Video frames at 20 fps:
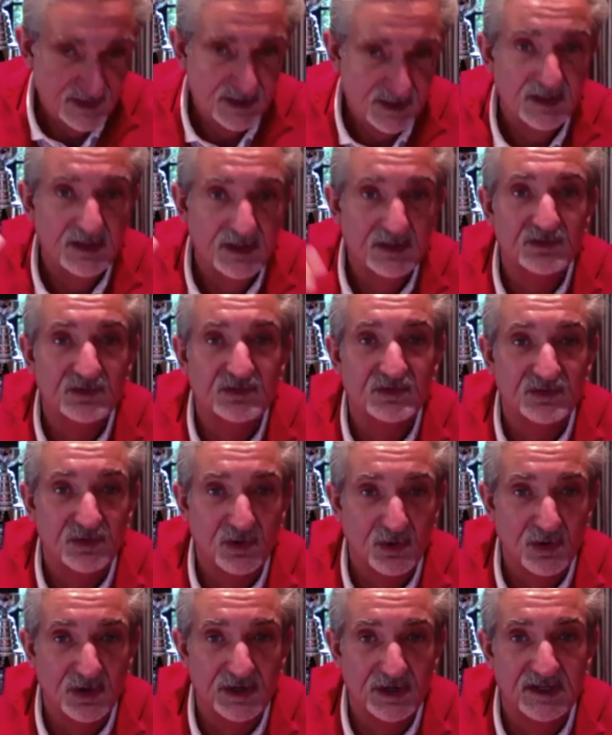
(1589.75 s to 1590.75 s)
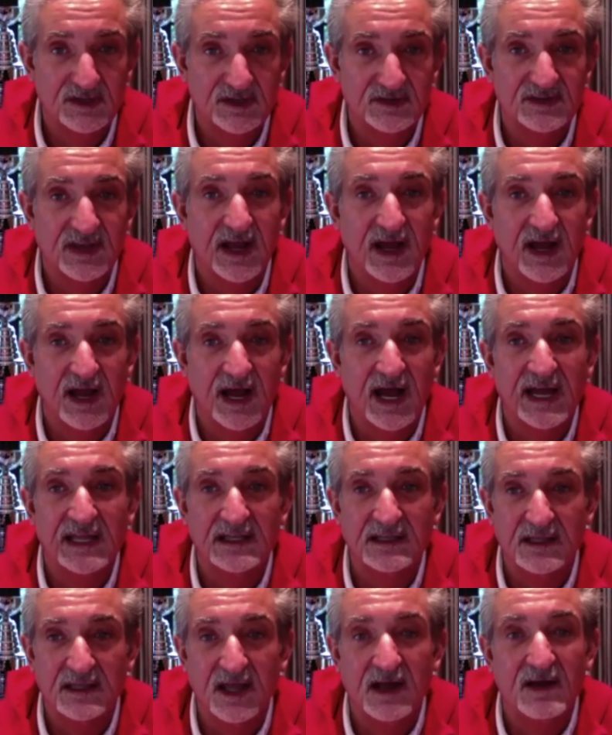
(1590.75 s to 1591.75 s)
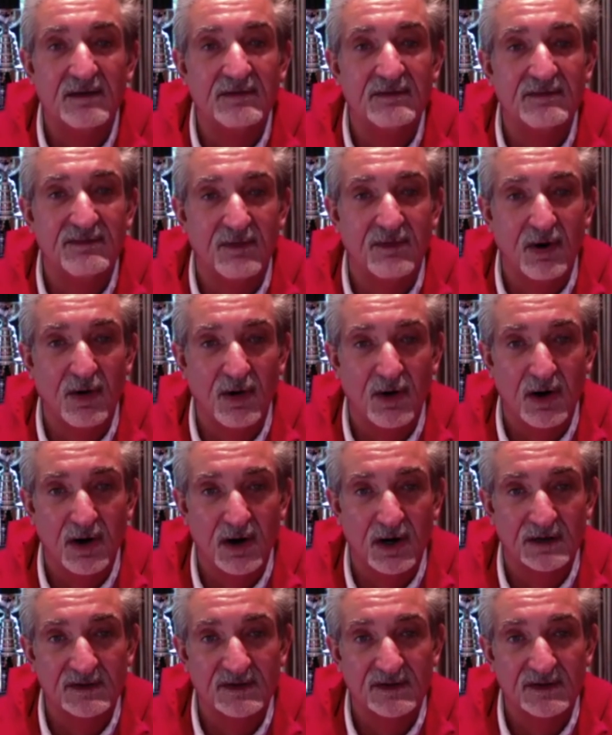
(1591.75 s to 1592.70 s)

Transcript: concern is I love our